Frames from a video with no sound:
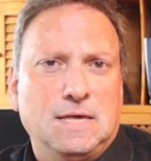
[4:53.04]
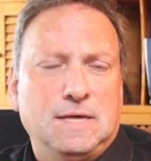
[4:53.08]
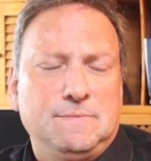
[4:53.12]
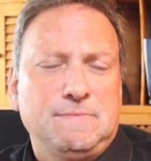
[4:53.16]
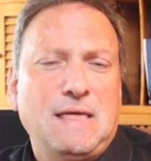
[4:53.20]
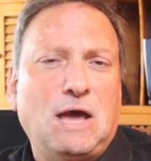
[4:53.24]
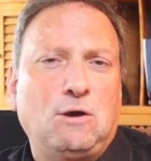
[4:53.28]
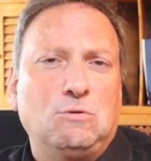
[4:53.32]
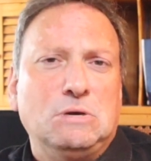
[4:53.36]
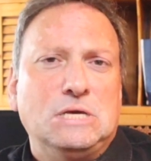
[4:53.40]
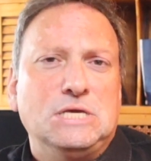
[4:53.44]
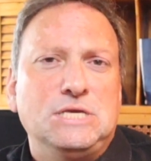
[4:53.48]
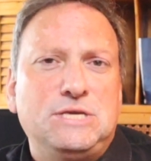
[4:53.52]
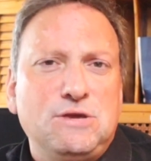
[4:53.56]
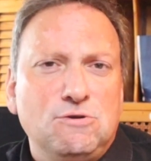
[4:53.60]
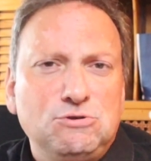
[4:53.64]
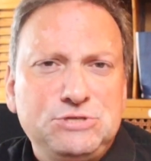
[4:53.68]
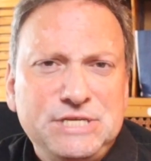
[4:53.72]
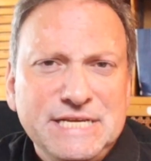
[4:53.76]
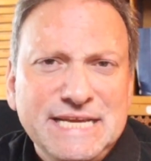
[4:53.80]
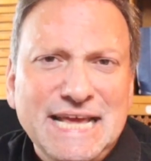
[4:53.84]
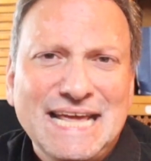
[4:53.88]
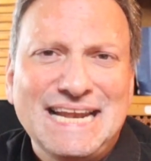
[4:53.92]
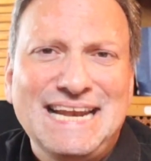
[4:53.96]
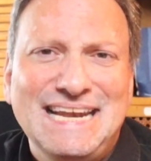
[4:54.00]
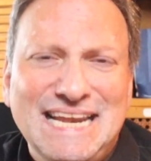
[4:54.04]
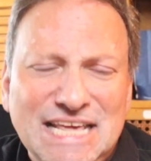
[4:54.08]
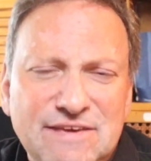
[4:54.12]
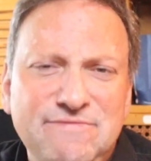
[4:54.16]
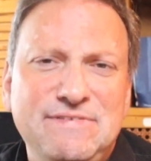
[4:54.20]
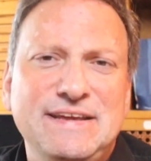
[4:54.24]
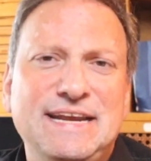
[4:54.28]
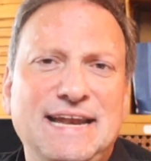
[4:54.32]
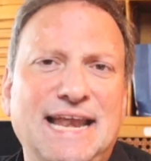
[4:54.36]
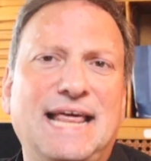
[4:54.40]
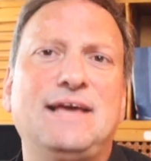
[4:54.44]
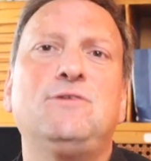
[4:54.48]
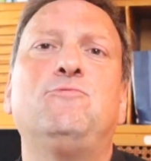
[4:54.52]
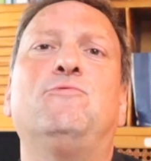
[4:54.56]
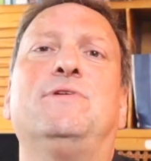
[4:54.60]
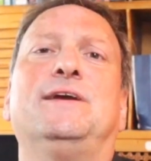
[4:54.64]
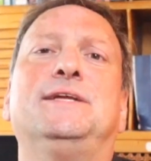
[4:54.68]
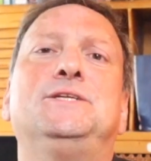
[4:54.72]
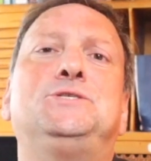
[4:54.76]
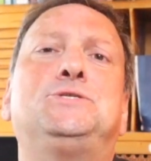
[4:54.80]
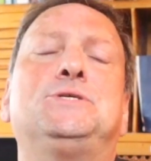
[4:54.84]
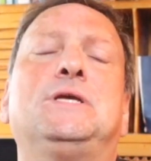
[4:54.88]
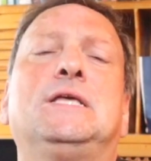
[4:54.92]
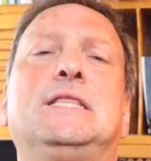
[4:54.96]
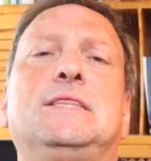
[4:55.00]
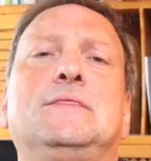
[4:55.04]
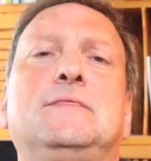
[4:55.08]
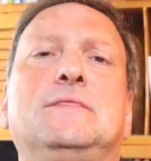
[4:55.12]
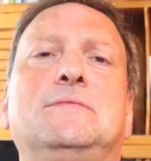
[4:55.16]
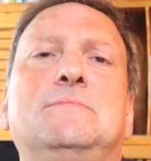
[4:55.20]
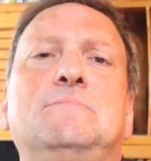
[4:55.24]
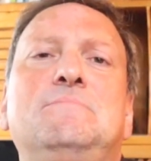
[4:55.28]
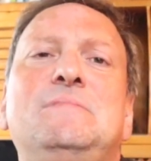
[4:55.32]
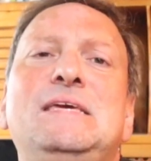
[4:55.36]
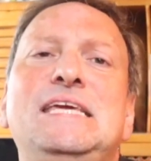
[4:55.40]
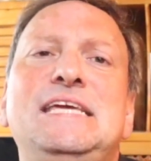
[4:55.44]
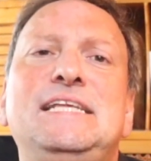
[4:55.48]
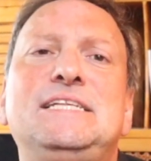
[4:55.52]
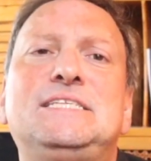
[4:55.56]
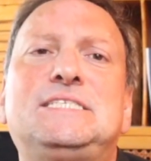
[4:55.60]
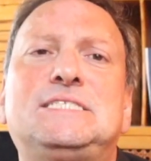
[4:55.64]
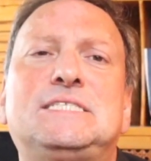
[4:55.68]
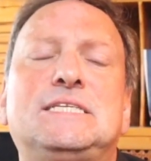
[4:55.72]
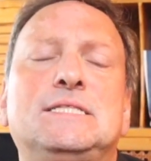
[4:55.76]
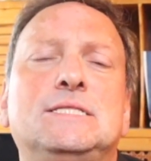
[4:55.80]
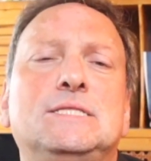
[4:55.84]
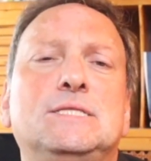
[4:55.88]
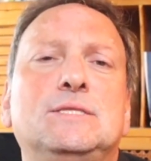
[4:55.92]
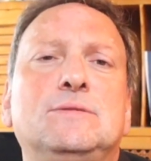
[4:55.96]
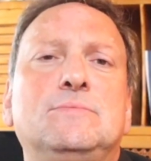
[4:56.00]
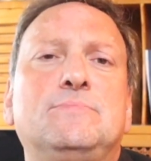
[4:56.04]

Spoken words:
Now, using a living language means